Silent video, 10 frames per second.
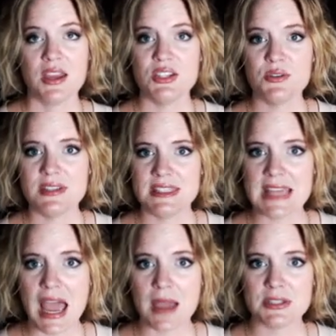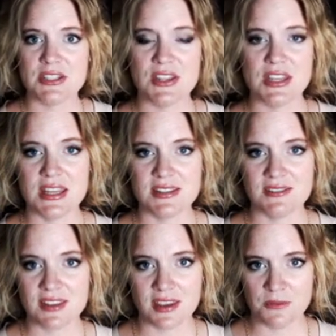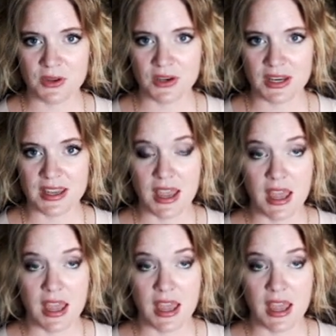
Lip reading: to adapt to the needs of the community.